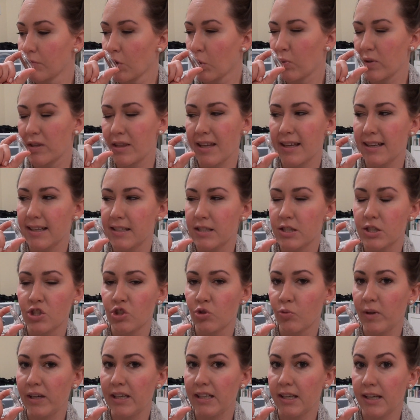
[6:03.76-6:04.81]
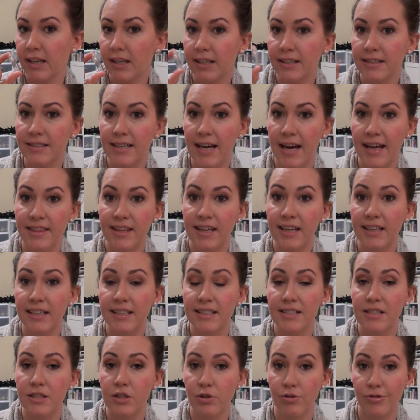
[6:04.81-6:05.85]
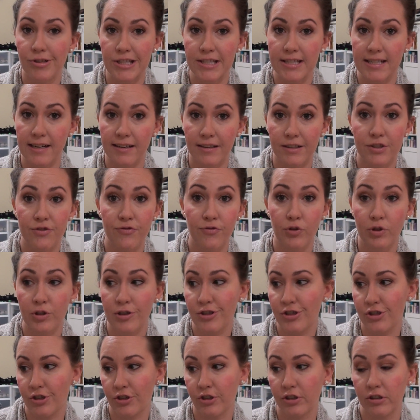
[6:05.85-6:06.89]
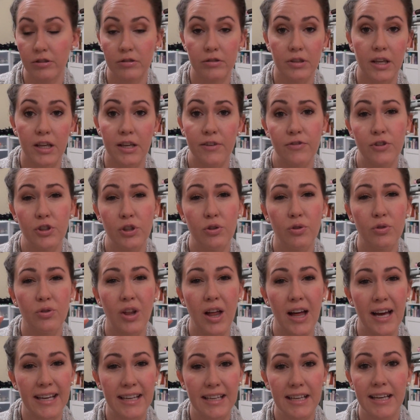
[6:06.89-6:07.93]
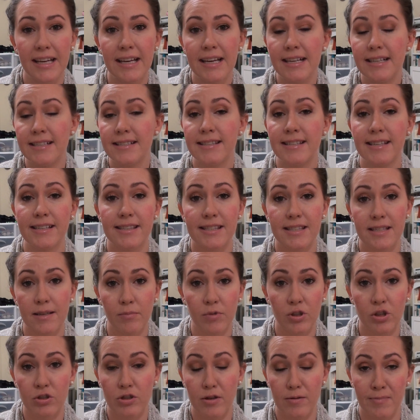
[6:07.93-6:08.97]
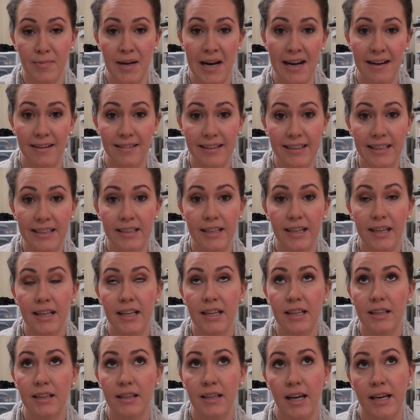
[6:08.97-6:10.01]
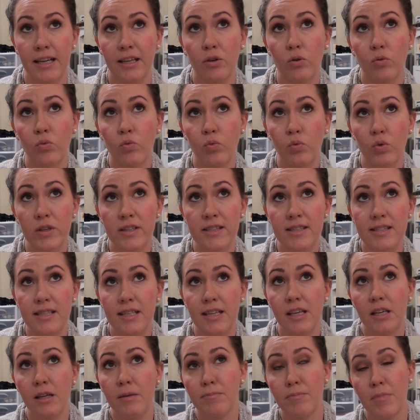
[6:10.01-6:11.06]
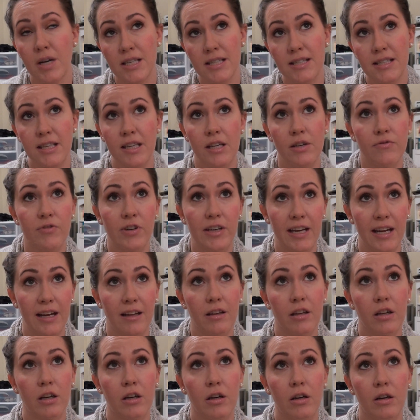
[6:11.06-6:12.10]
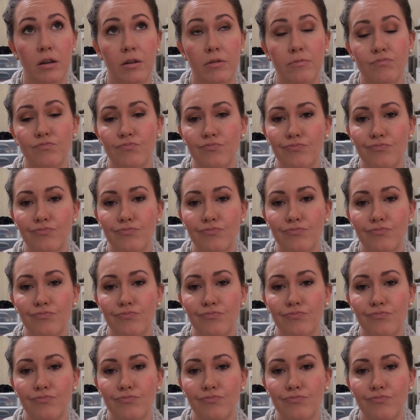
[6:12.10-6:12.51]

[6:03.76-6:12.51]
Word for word: with like a sweet hint. I think it is unisex for sure. If you like scents similar to mine, like woodsy, musky, vanilla,